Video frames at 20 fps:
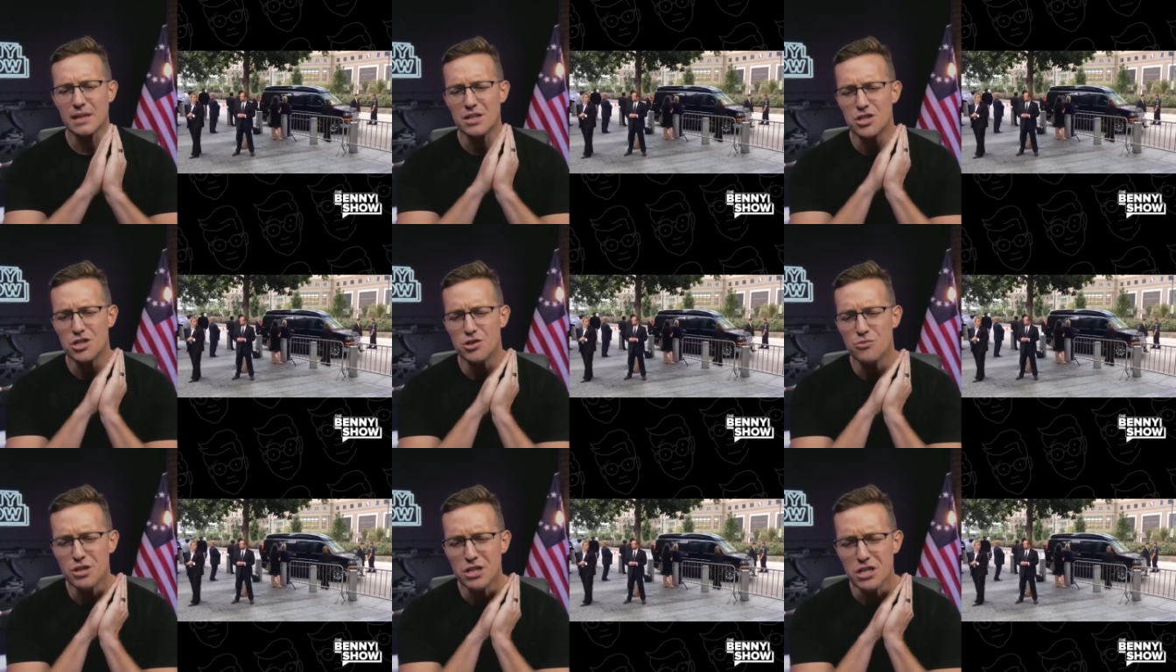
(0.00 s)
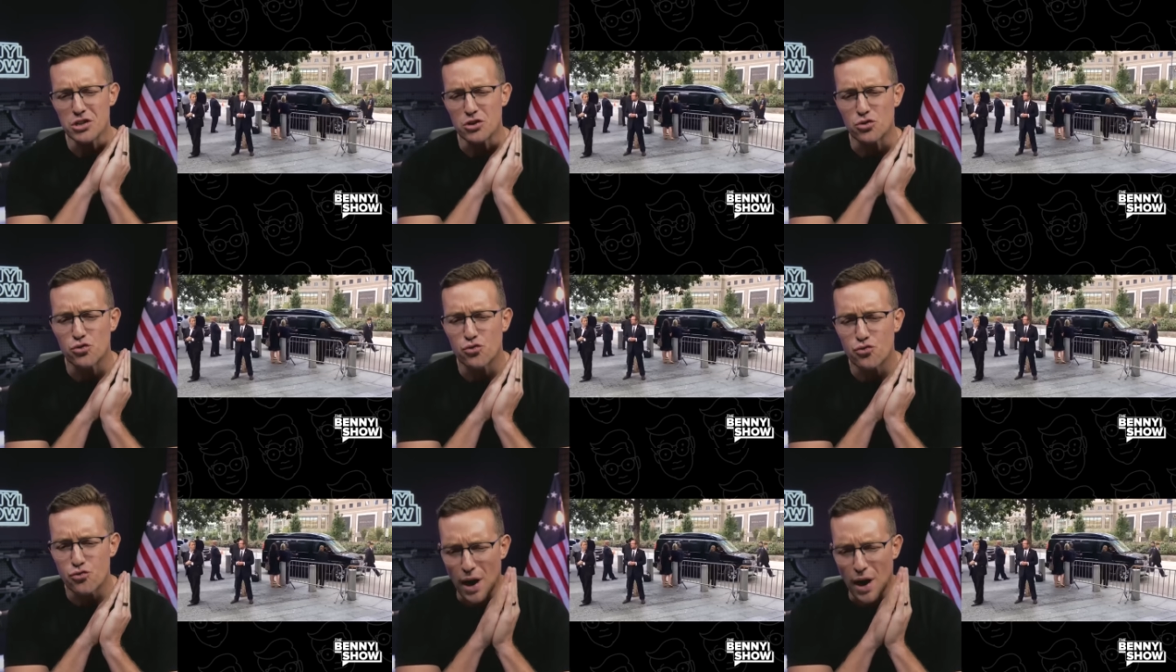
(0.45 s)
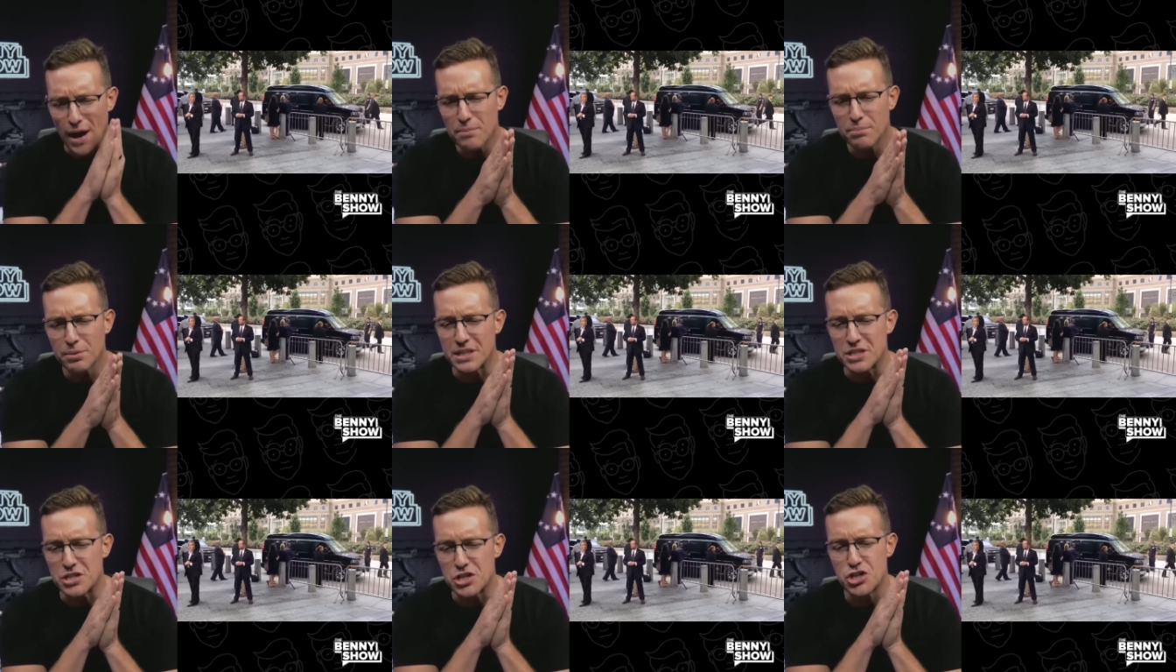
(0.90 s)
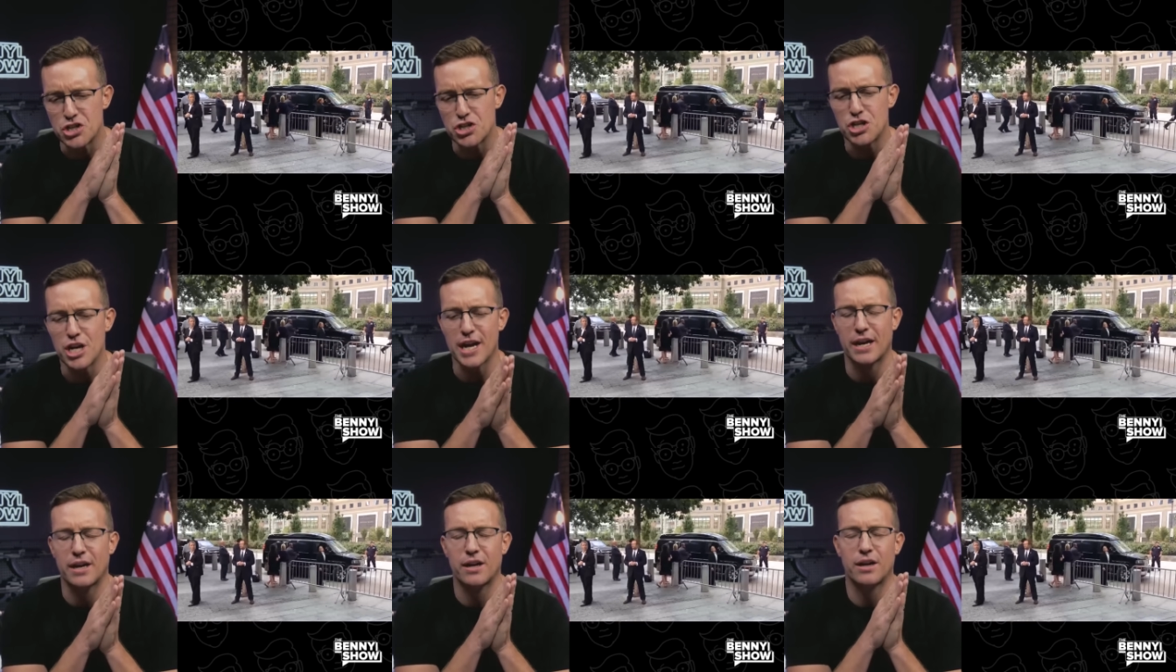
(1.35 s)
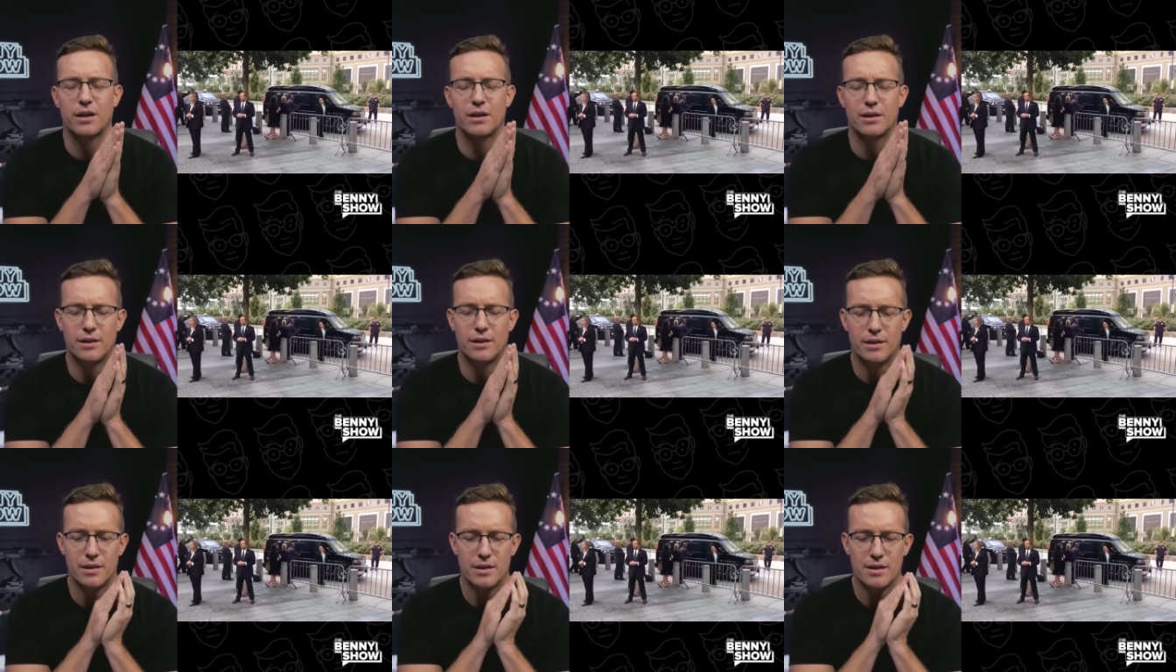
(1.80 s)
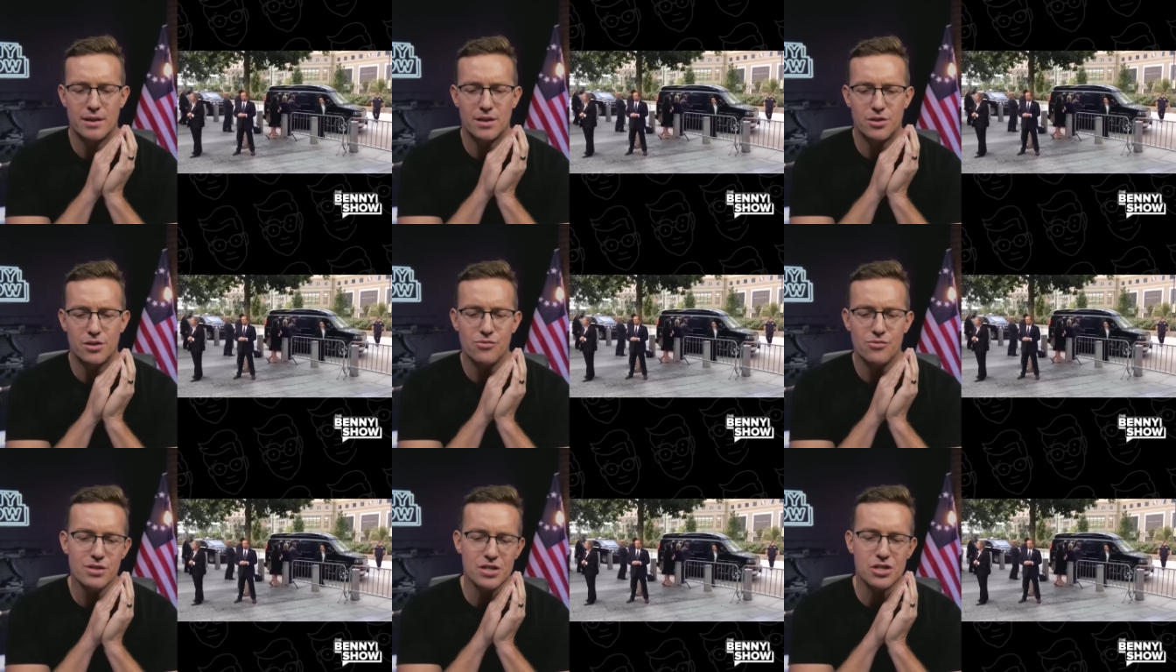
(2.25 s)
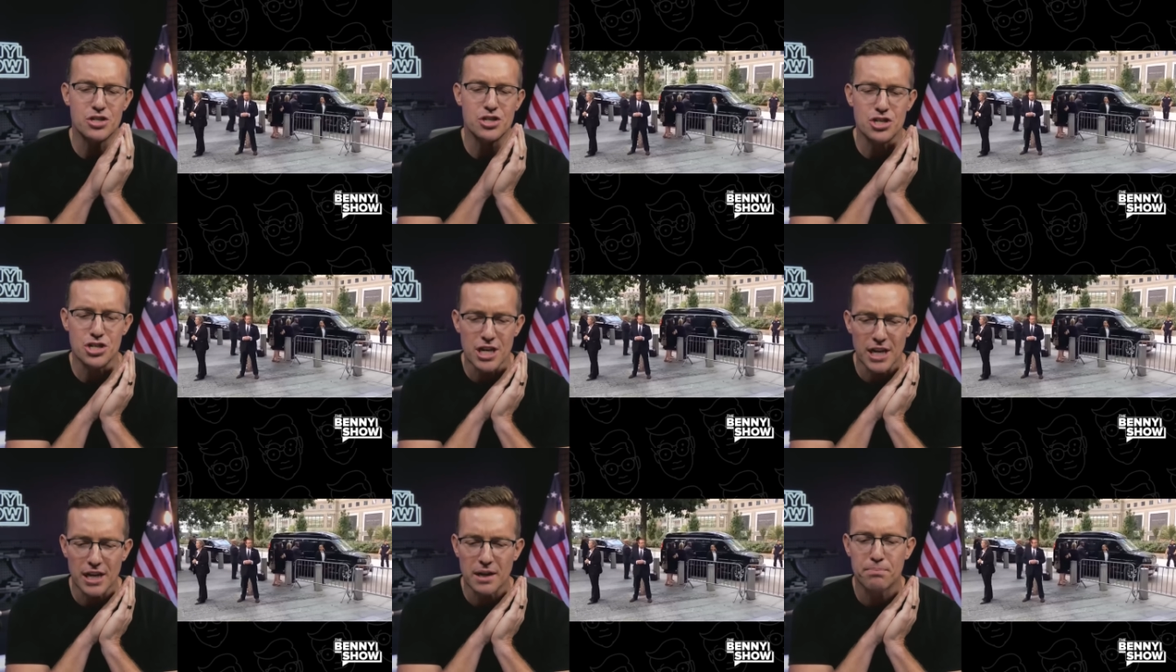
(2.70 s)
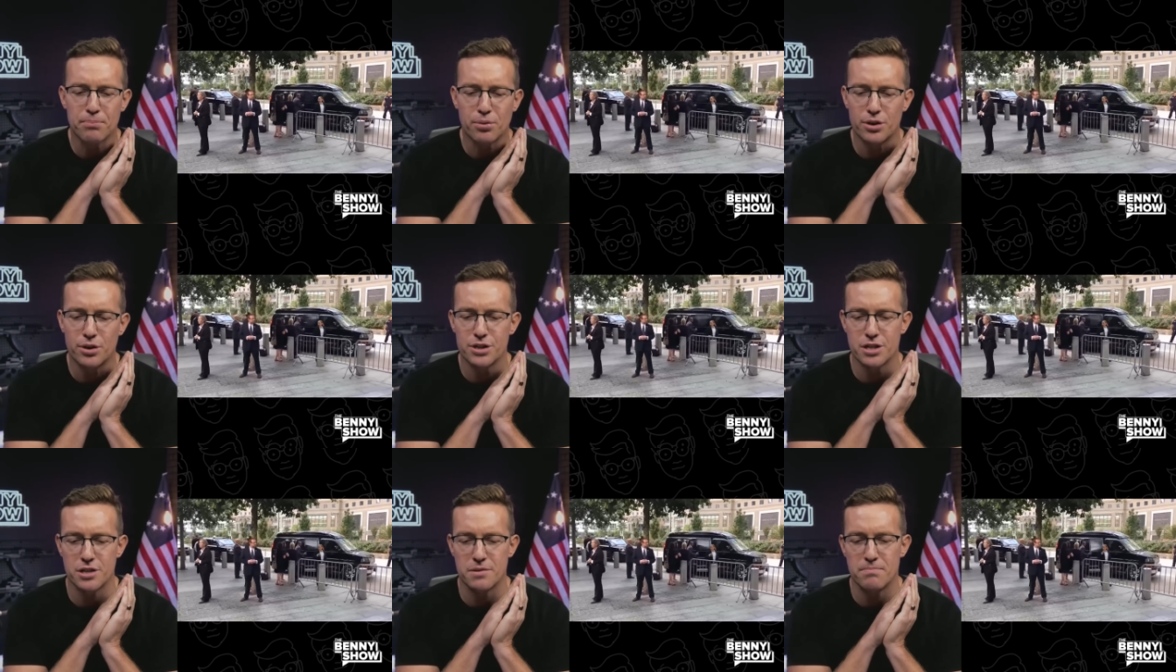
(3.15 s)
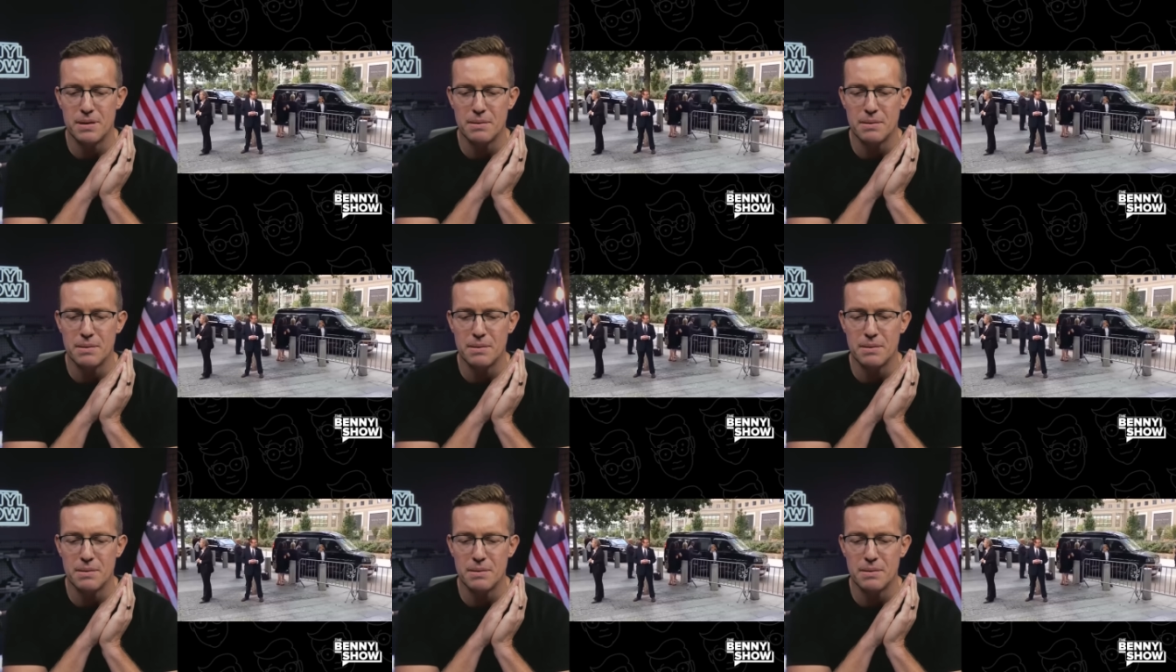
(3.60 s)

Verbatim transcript: she was incredibly sick. She was a sick person.